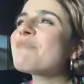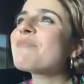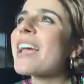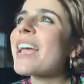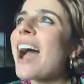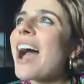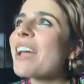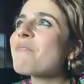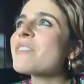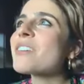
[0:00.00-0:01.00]
Right.
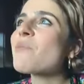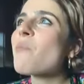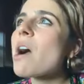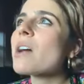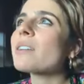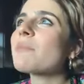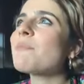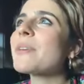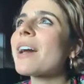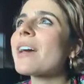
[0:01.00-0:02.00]
I would want,
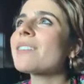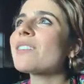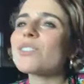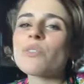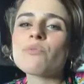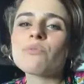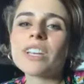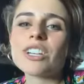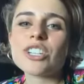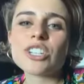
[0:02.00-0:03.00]
because it's so
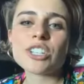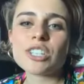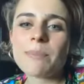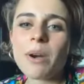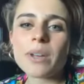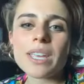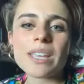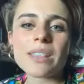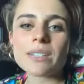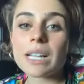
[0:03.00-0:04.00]
rich and
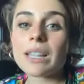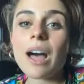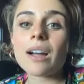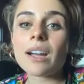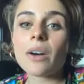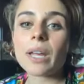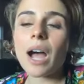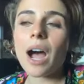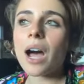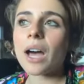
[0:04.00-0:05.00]
smoky and there's a lot going
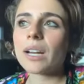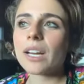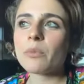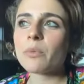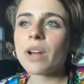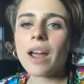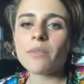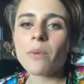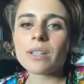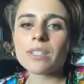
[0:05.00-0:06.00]
on, I would kind
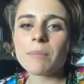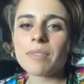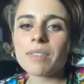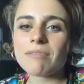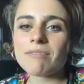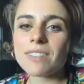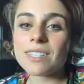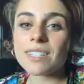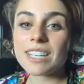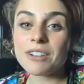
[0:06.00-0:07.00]
of want something
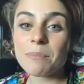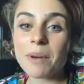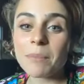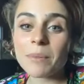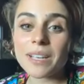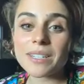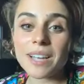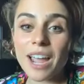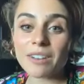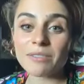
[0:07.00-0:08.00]
fizzy or bubbly to
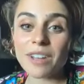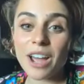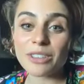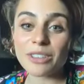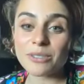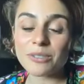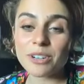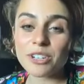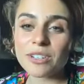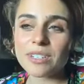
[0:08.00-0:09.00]
kind of cut through the
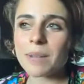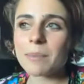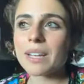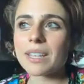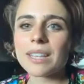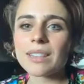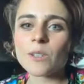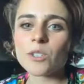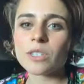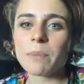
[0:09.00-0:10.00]
richness. I mean, I think
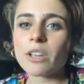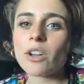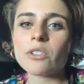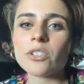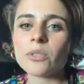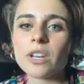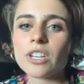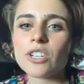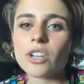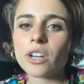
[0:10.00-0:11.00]
that's just my go-to
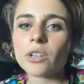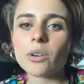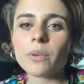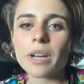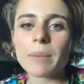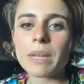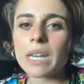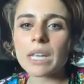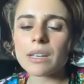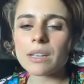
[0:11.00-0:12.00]
in general when I'm
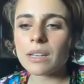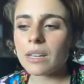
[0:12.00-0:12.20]
eating